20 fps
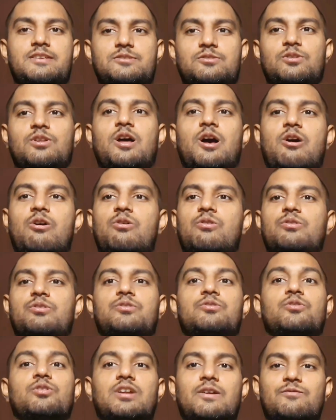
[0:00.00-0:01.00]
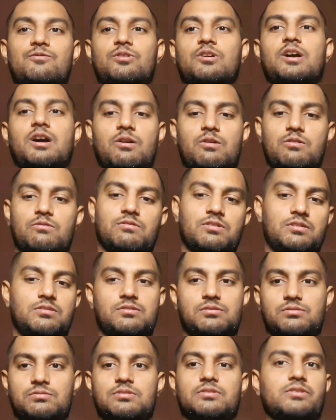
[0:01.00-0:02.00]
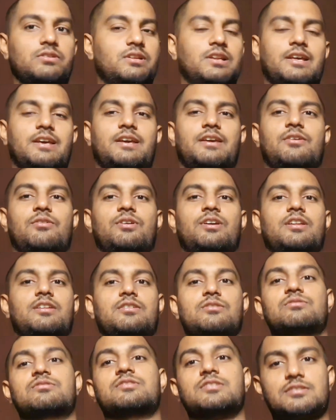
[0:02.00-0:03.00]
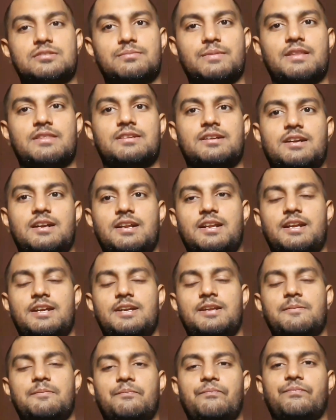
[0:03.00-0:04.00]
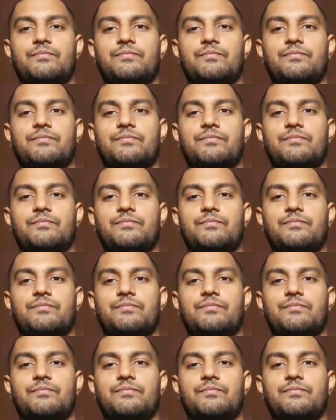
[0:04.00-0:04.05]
So now you don't have to count 1 2 3, like you can use this method, right?